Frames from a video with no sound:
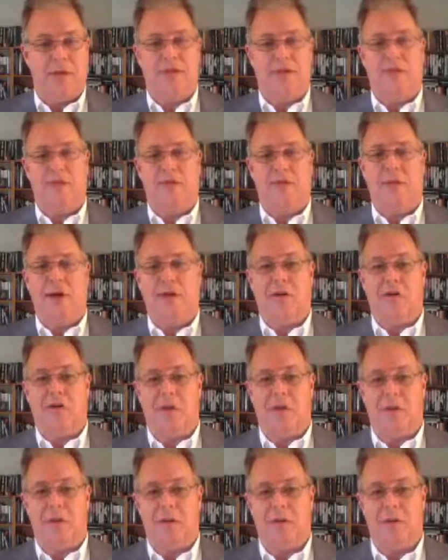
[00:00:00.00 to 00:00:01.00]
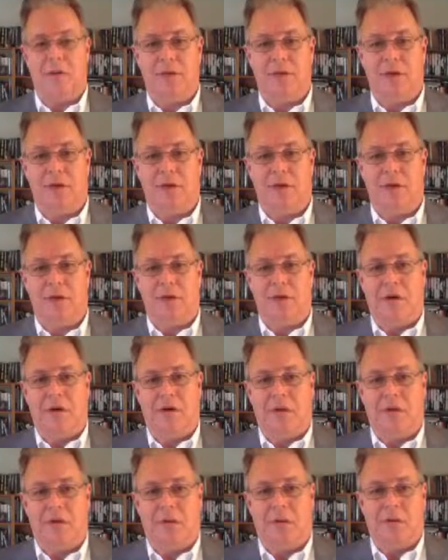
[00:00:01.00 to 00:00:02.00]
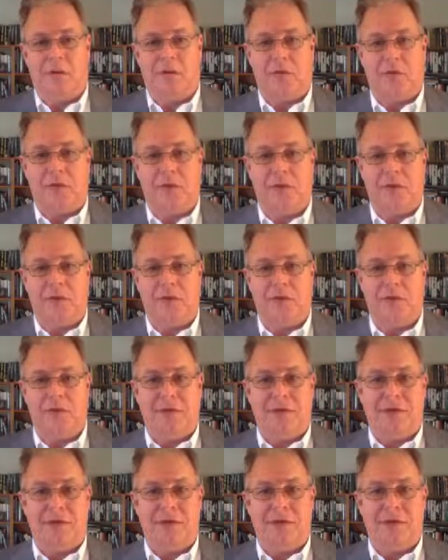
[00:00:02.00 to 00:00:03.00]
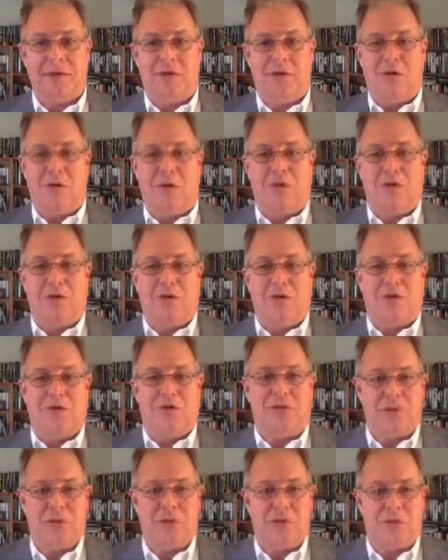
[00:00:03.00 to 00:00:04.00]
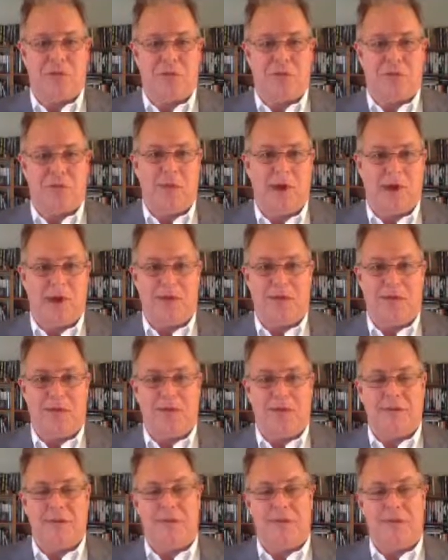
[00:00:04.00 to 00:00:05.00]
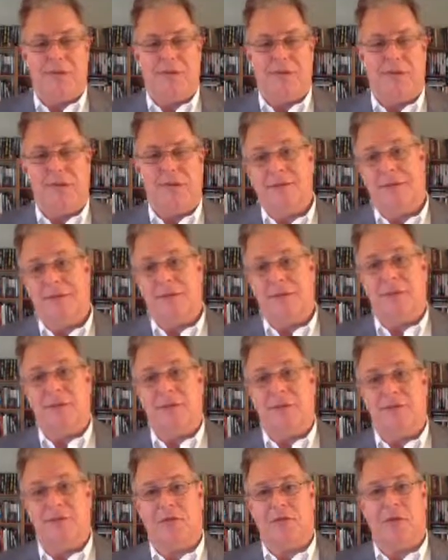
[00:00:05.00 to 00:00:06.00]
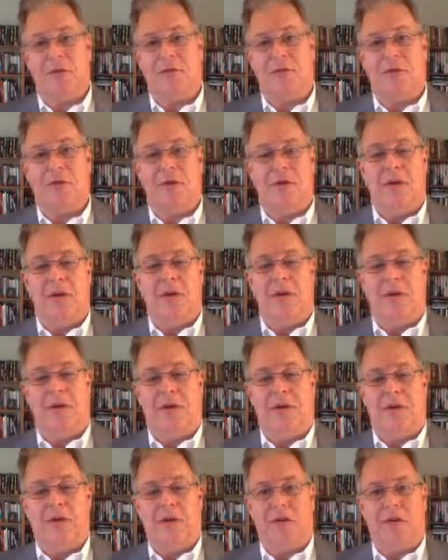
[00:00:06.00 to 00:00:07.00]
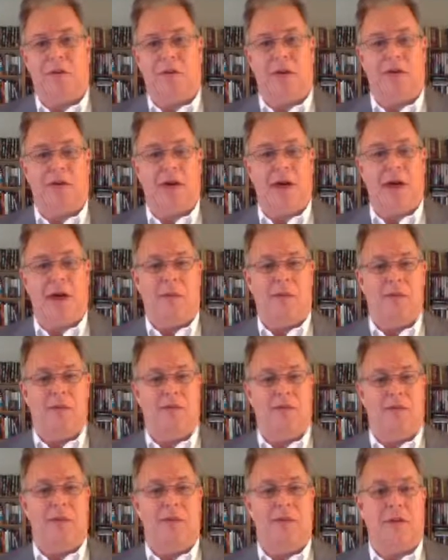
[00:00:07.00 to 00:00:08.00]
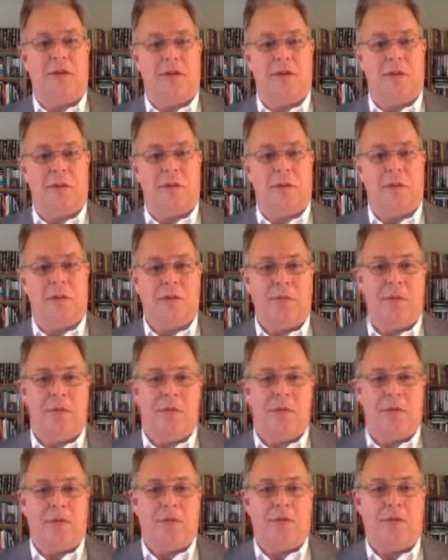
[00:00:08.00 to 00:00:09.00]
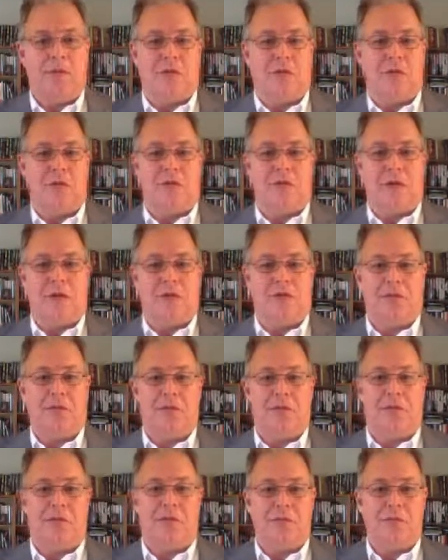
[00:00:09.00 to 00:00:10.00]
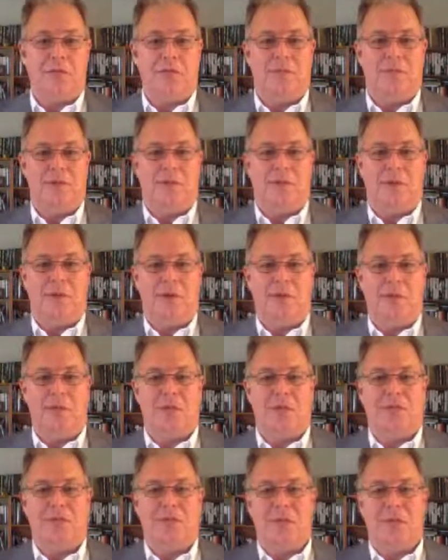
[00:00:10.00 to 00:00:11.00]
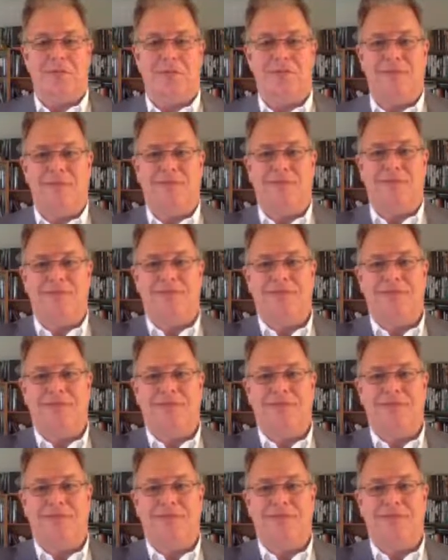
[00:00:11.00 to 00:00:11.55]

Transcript: That's it for October of 2014. Hope you enjoyed it. We'll be back in a month or so talking about what happens in November. So thanks for your time, and we'll see you then.